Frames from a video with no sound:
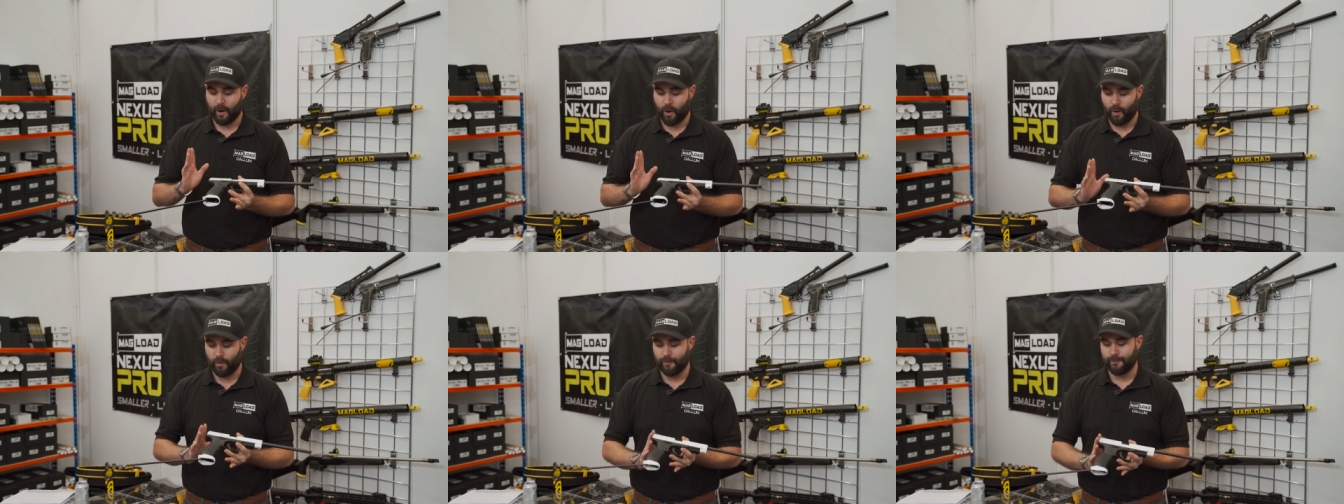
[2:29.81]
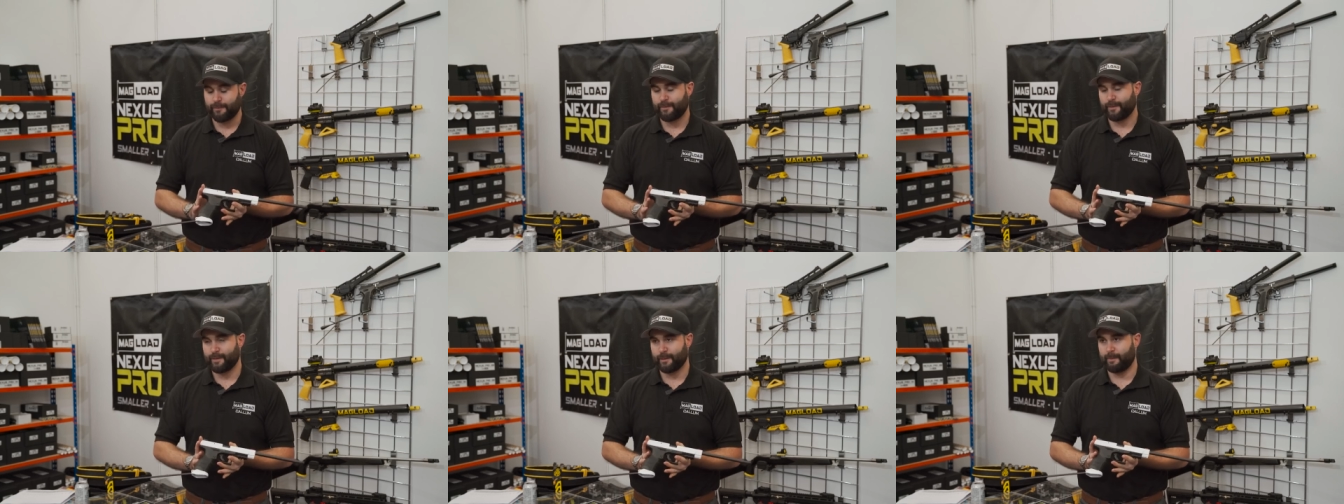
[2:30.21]
of
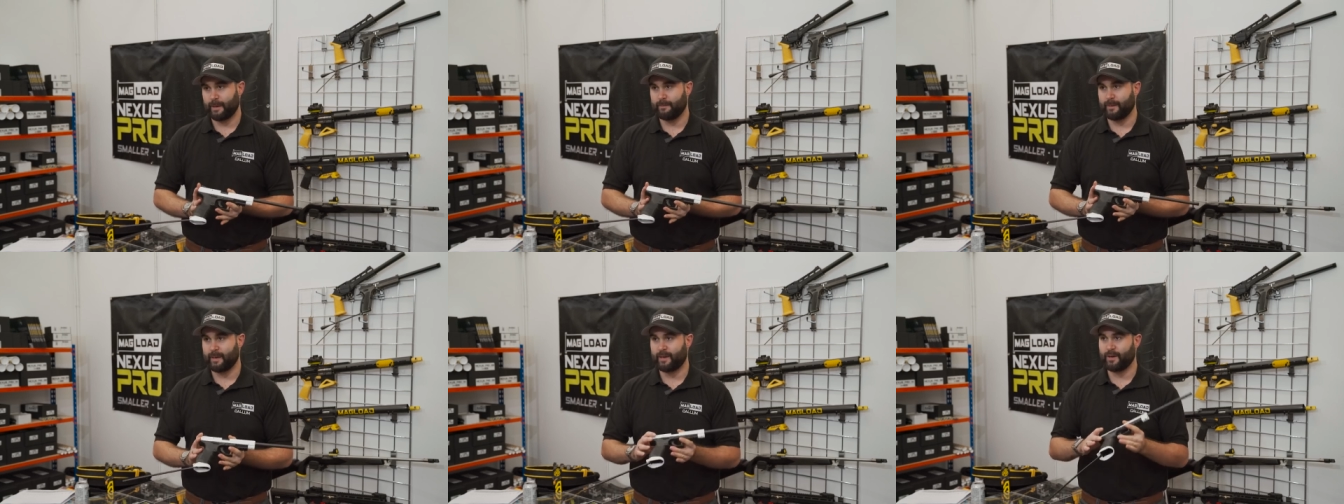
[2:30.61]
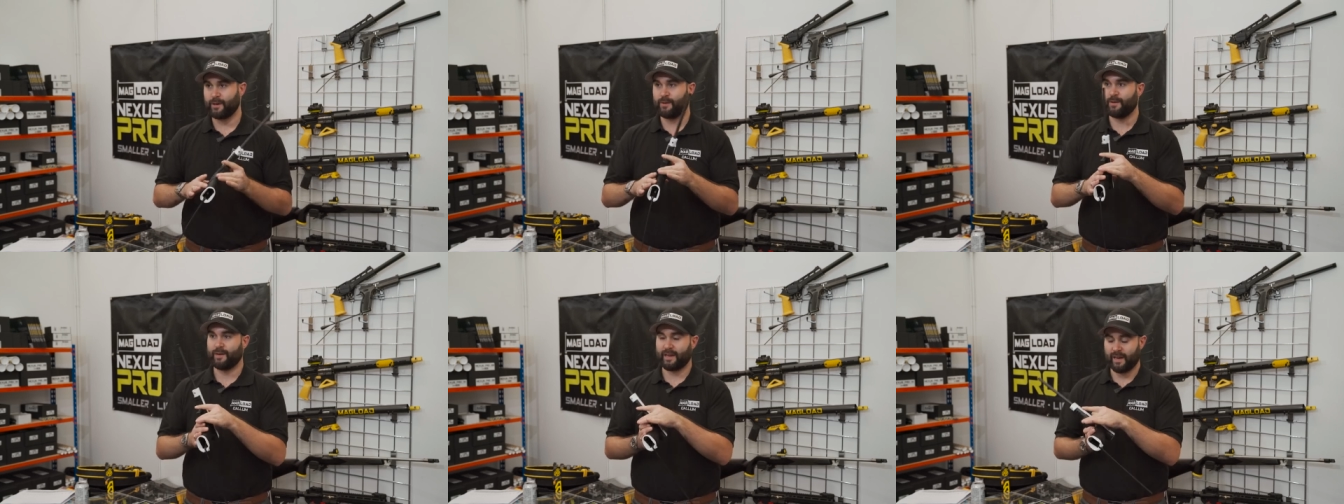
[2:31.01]
the P P
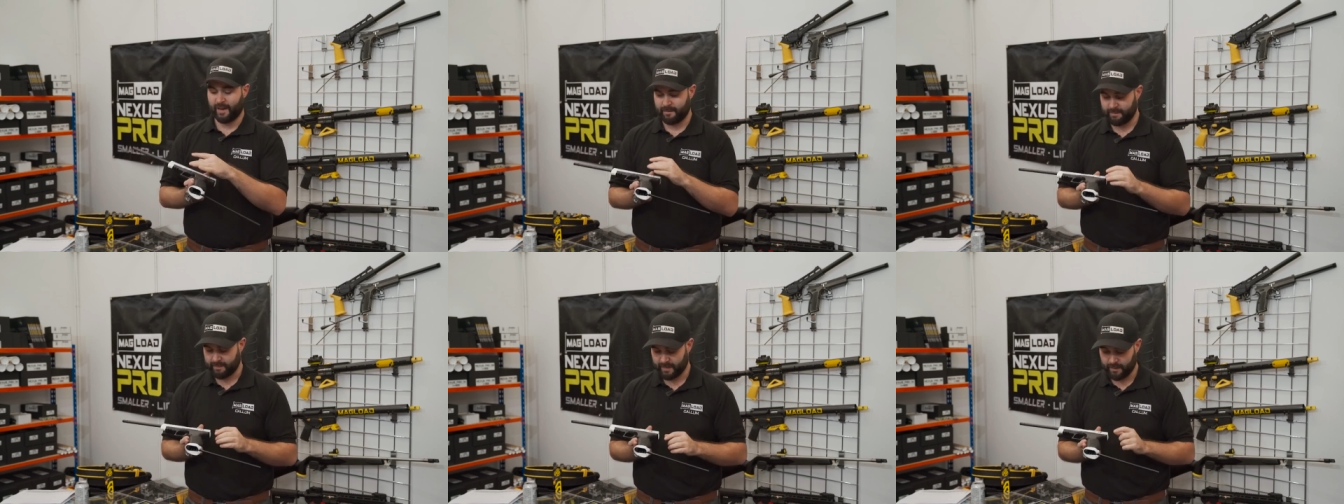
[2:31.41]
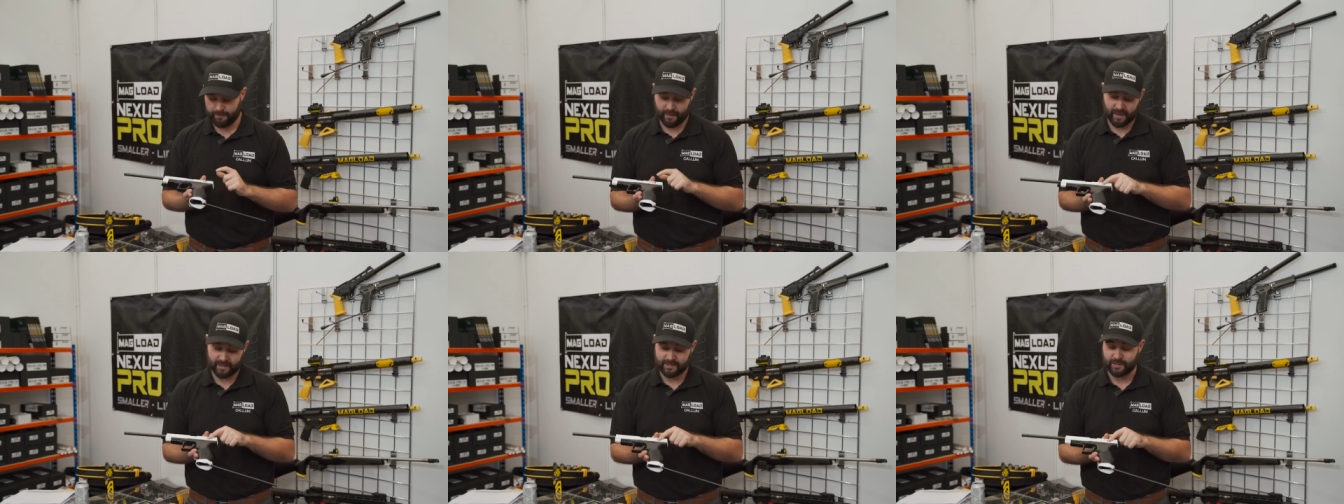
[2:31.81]
Q. Um, in
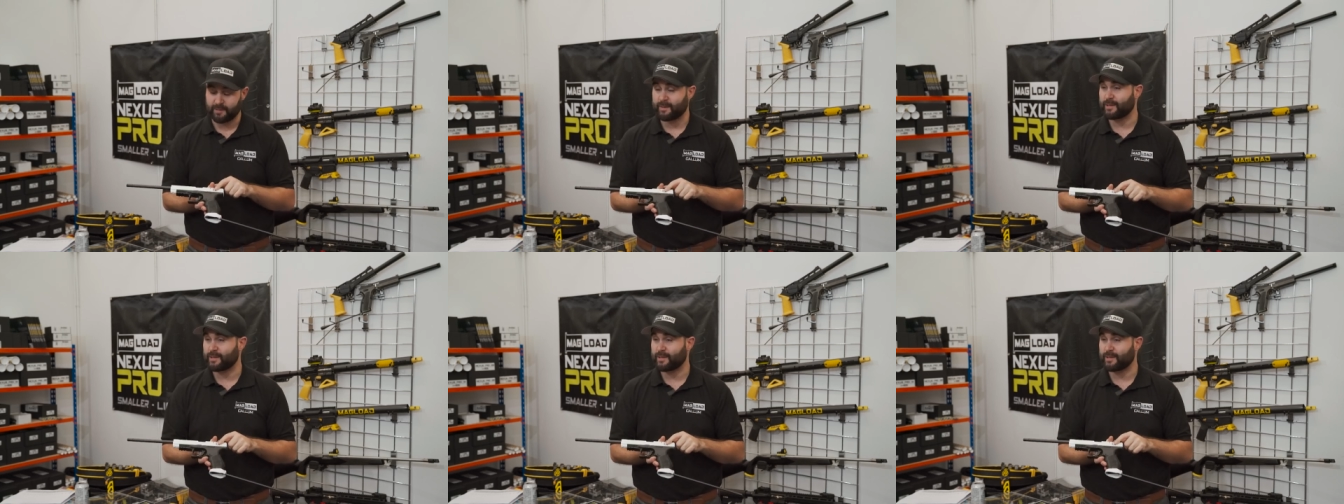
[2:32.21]
fact, so